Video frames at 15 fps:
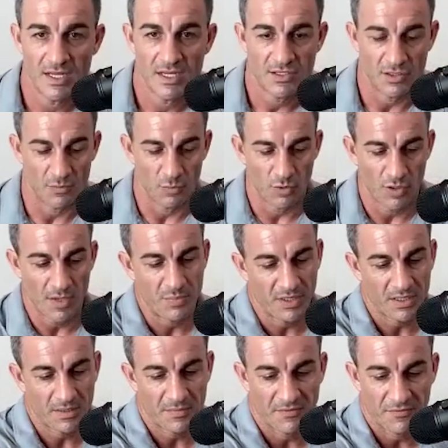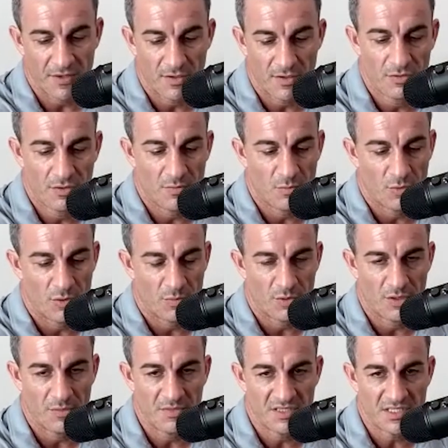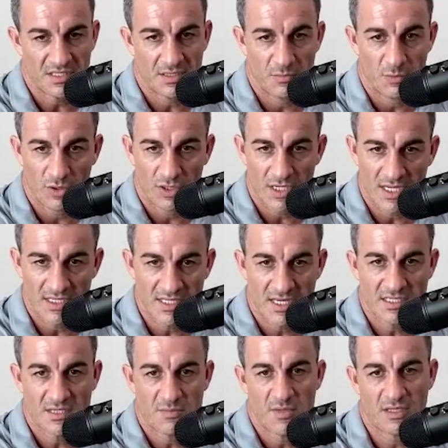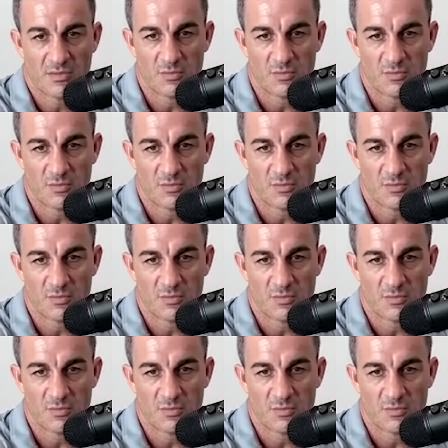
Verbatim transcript: So the more I pick up the phone, the more contacts I make,